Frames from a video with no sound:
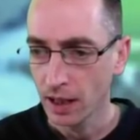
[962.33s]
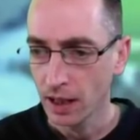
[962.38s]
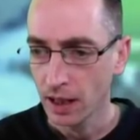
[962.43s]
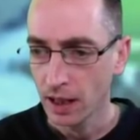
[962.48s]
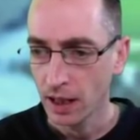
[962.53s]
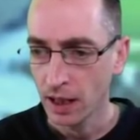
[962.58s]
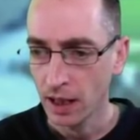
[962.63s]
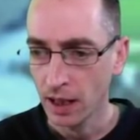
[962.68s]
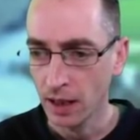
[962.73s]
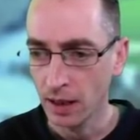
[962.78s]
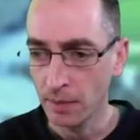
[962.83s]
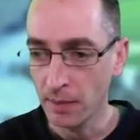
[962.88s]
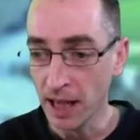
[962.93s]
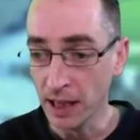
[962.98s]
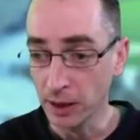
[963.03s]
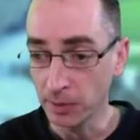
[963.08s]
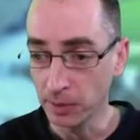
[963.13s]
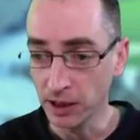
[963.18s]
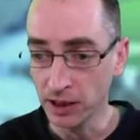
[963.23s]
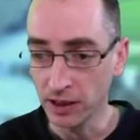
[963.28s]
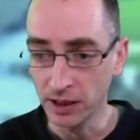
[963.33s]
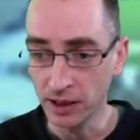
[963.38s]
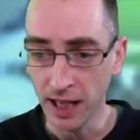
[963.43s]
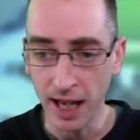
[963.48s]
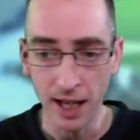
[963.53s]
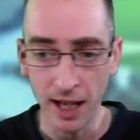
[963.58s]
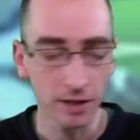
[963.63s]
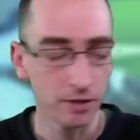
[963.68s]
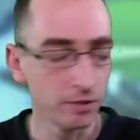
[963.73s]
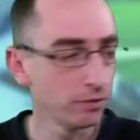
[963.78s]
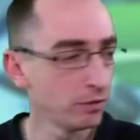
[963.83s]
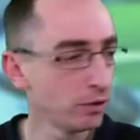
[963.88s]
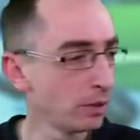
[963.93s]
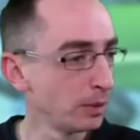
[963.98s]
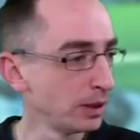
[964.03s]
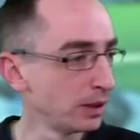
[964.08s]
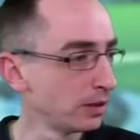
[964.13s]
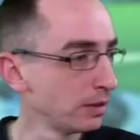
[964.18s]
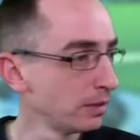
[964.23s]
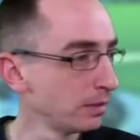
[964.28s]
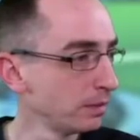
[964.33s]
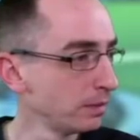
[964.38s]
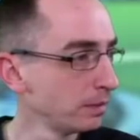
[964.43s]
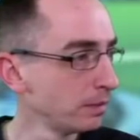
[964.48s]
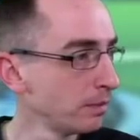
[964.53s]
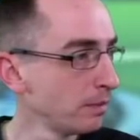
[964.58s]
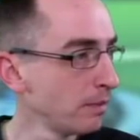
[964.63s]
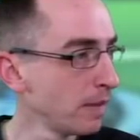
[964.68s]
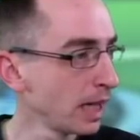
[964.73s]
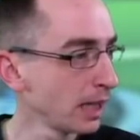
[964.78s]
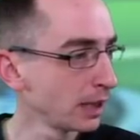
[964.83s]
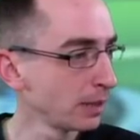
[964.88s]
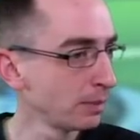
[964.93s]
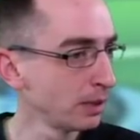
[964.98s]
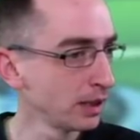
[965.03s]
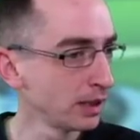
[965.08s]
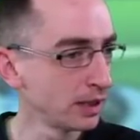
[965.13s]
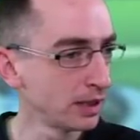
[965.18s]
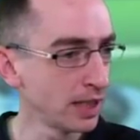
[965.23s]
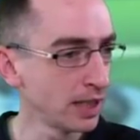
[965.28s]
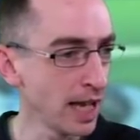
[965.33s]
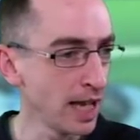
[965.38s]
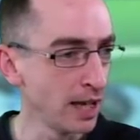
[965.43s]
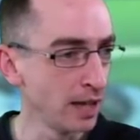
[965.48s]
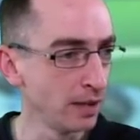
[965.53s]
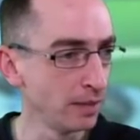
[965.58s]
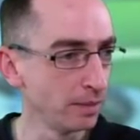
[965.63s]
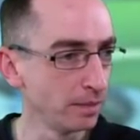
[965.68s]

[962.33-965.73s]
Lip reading: Max plus 10, Robert. Max plus 10.